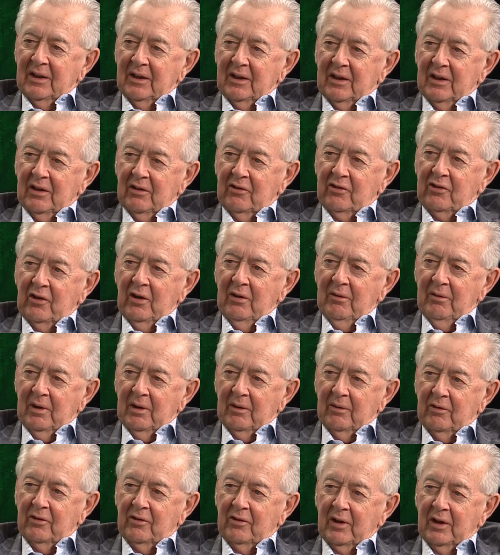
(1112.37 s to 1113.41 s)

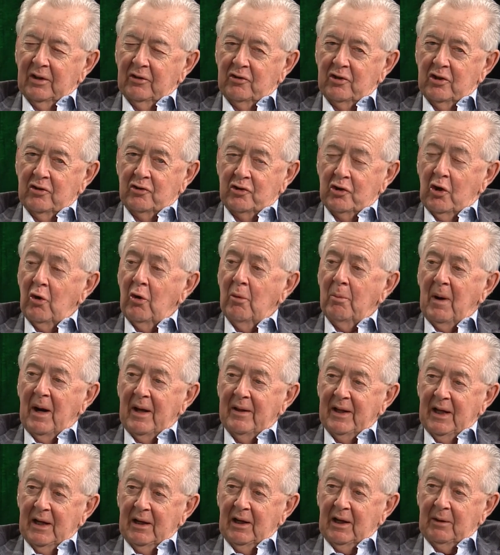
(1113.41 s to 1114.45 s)
Conservatives. Joe by
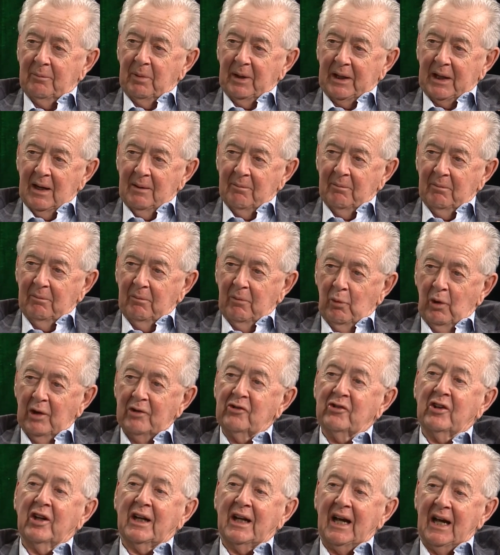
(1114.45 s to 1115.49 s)
then had become
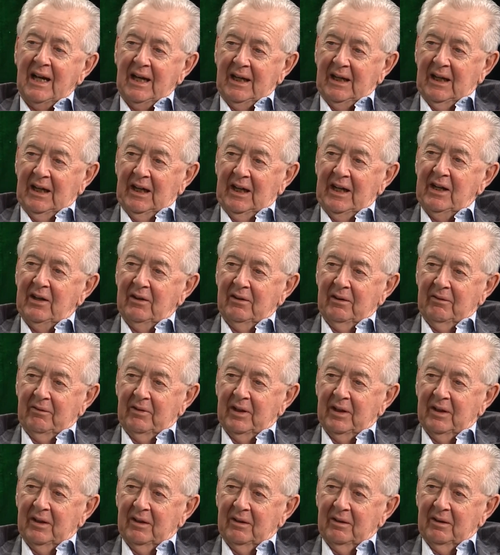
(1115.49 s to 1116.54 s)
once again leader of
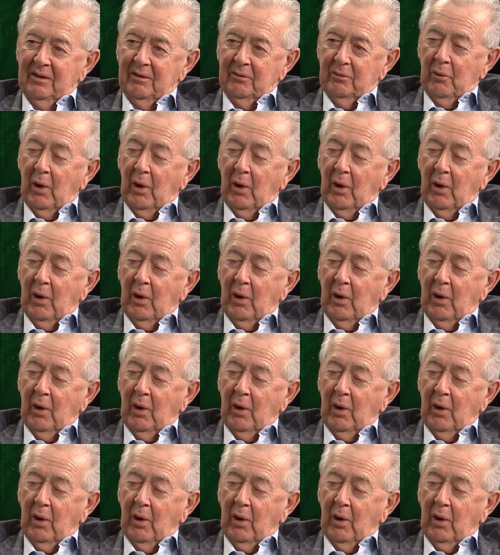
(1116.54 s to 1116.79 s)
the